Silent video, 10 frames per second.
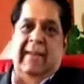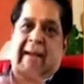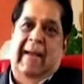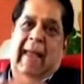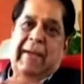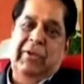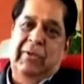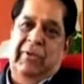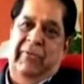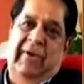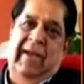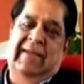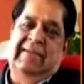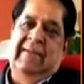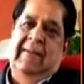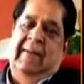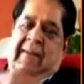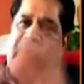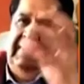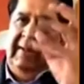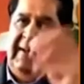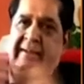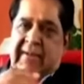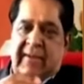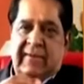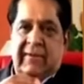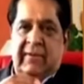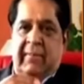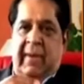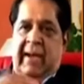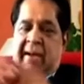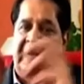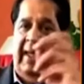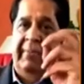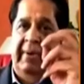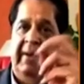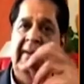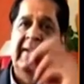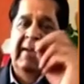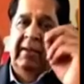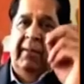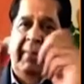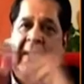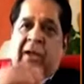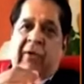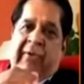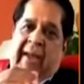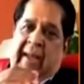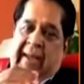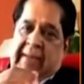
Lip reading: I like to use the phrase, the reset of the mind has happened in the blink of an eye.